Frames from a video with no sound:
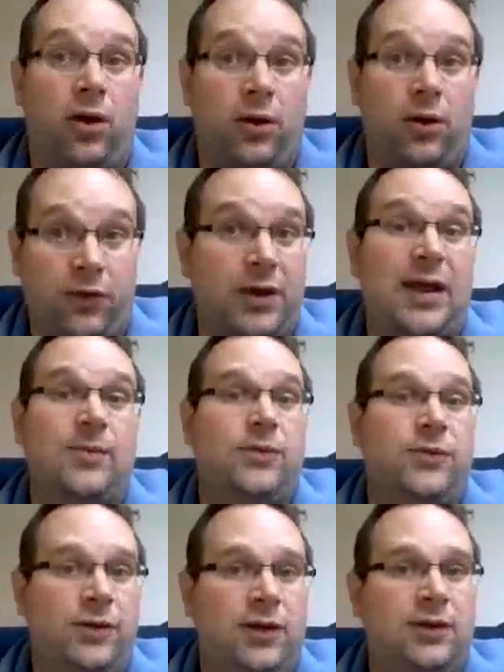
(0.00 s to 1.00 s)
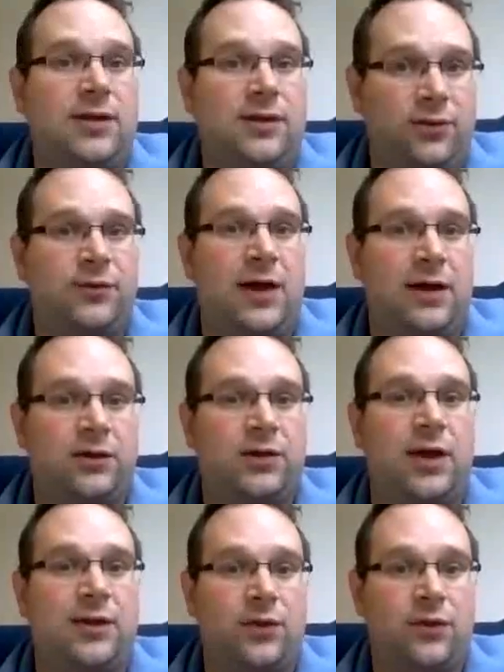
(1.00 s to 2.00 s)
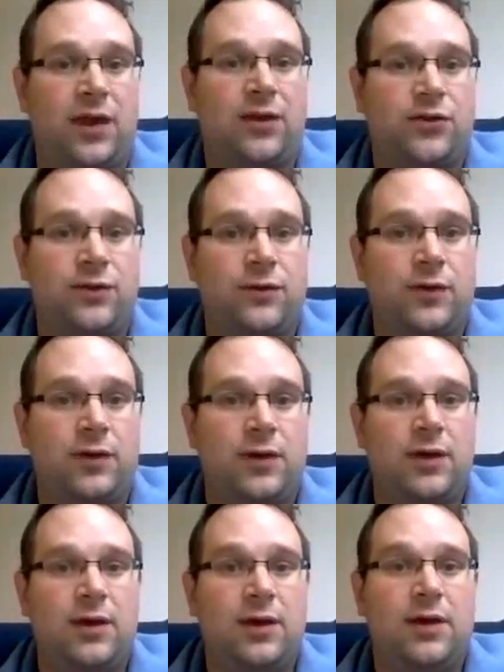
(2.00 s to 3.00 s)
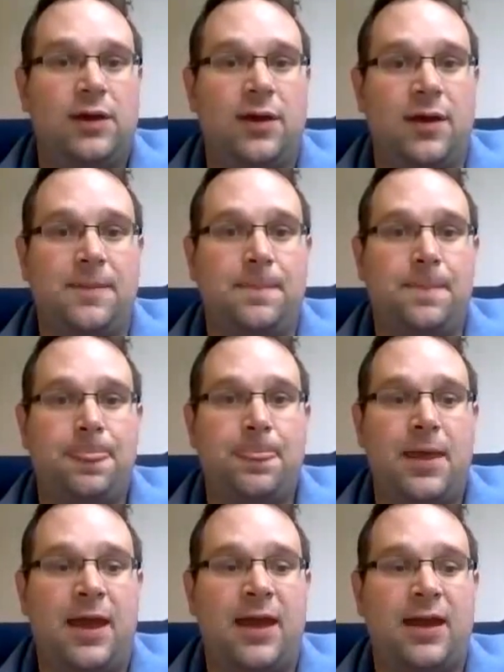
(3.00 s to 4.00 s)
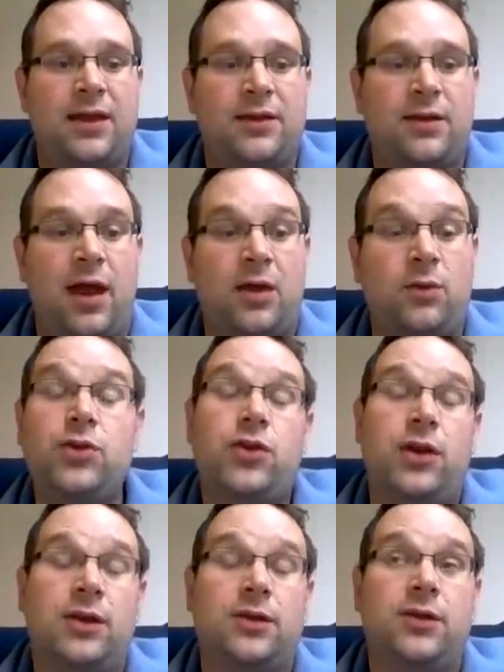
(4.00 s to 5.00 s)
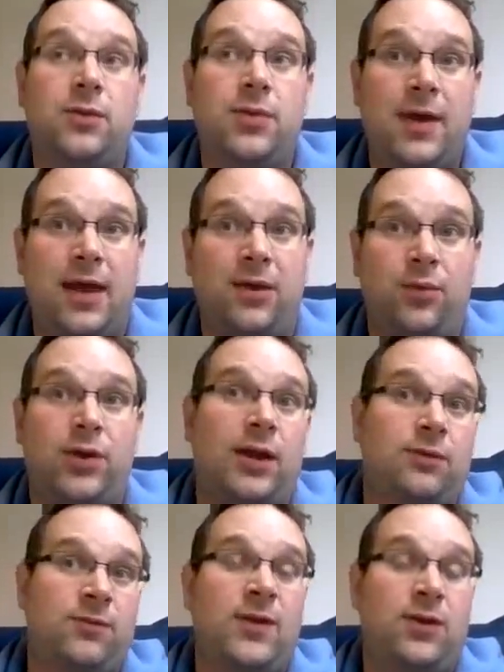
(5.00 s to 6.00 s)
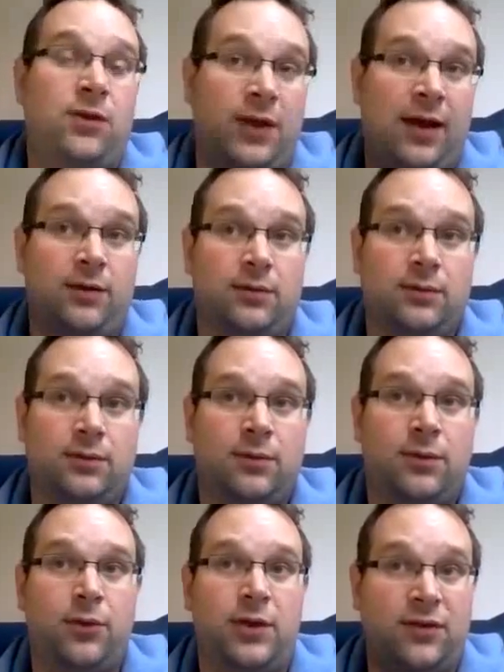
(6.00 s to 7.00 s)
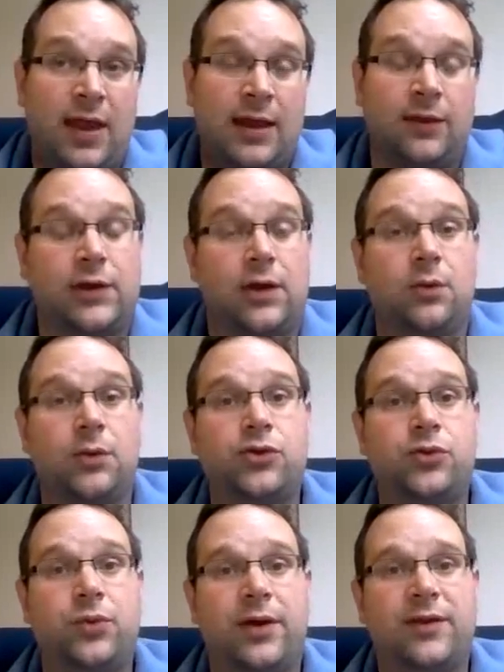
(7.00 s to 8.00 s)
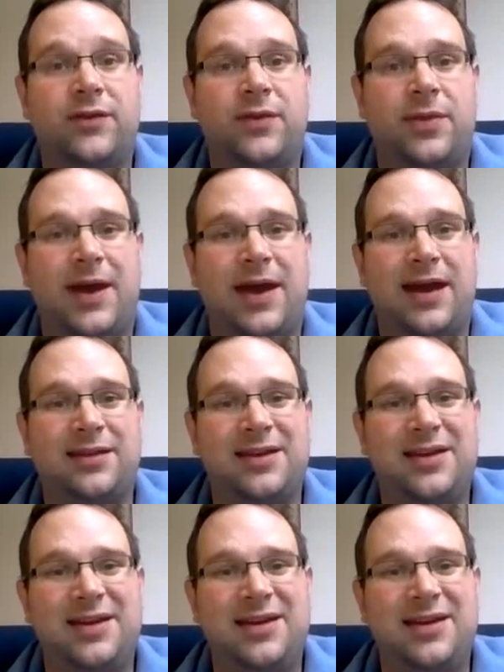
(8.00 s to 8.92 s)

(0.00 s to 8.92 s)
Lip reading: also unable to continue to follow conversations. And I wish I had known then what I figured out 30 seconds ago, which was that